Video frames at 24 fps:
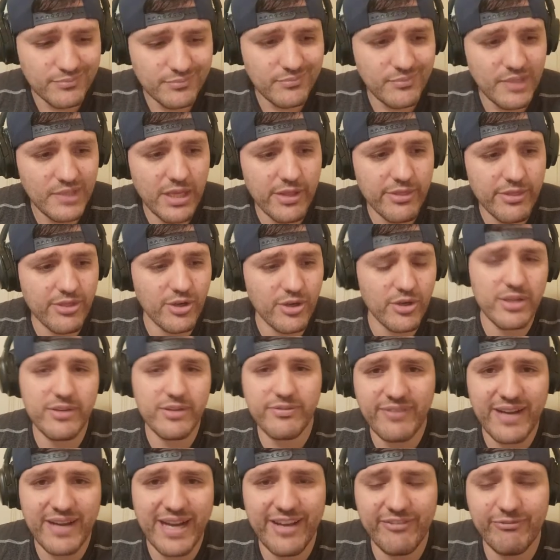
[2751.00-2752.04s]

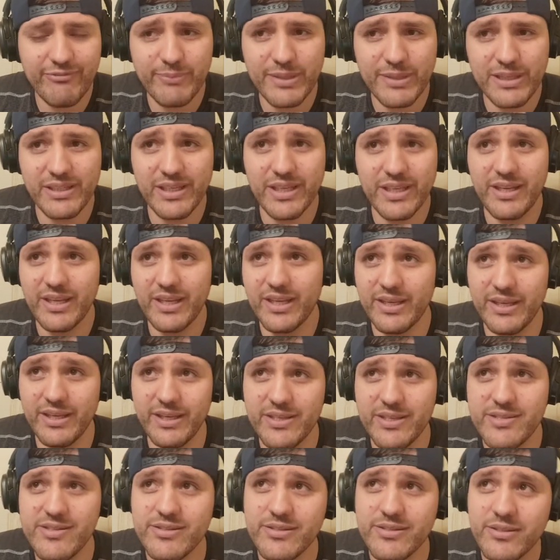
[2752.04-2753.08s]
thirty-five million
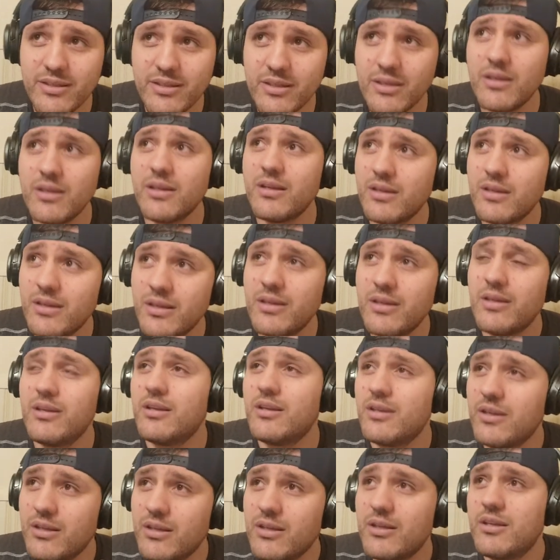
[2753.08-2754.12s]
is,
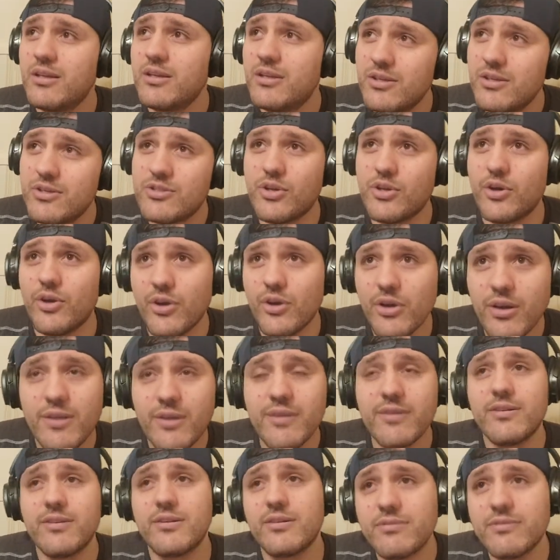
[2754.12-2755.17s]
so
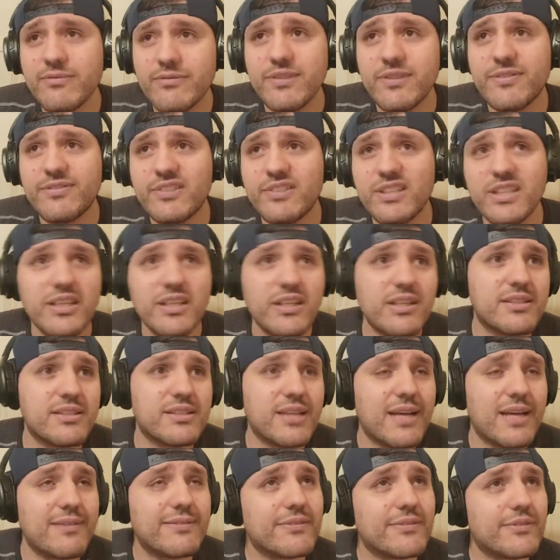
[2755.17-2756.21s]
fifteen is
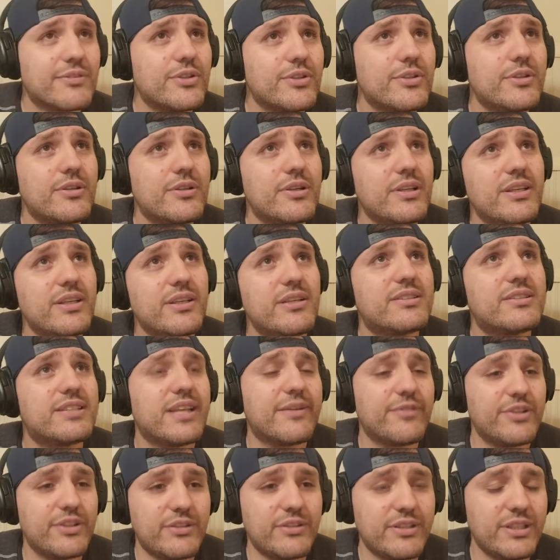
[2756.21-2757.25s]
half of thirty,
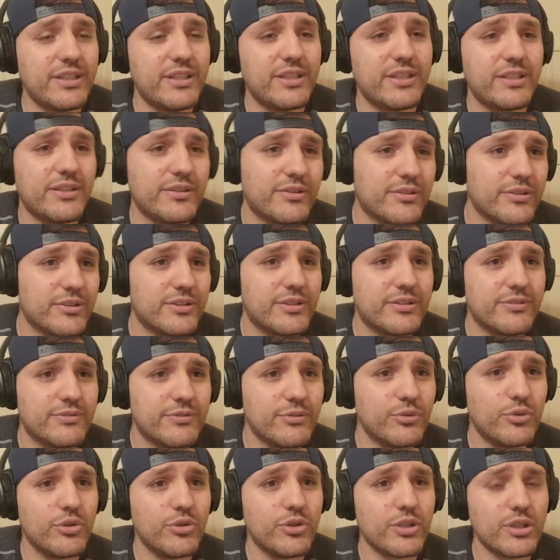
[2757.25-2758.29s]
seventeen,
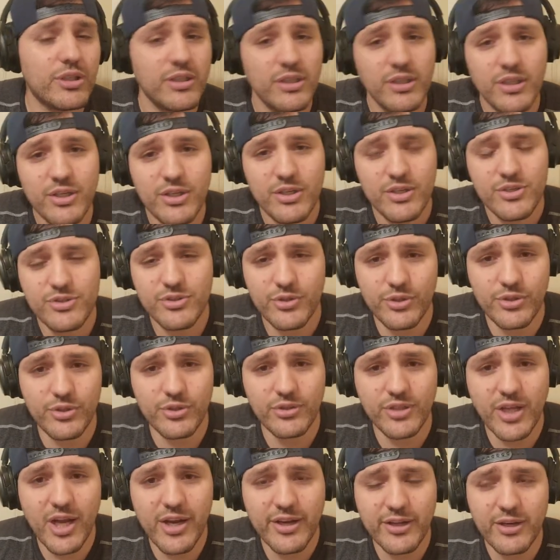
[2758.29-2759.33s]
thirty-four. So you're
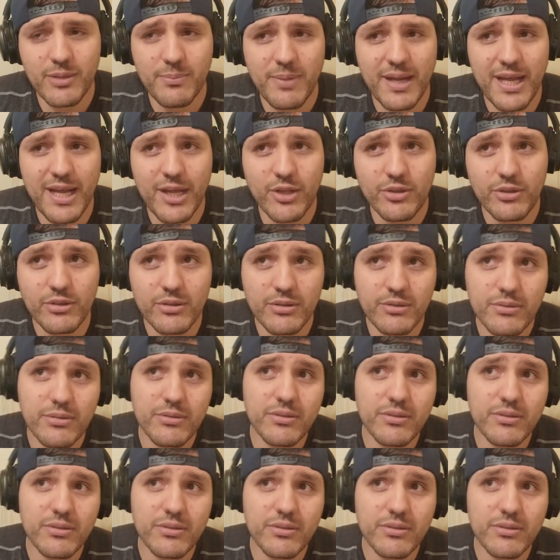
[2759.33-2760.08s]
talking about